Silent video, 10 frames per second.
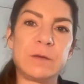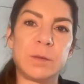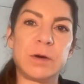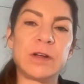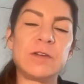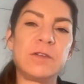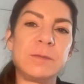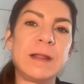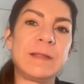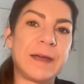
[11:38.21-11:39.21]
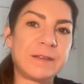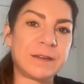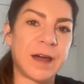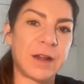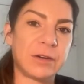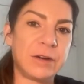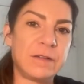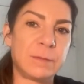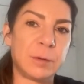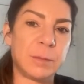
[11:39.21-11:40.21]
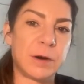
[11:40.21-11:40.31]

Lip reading: So when we're consuming less calories than we're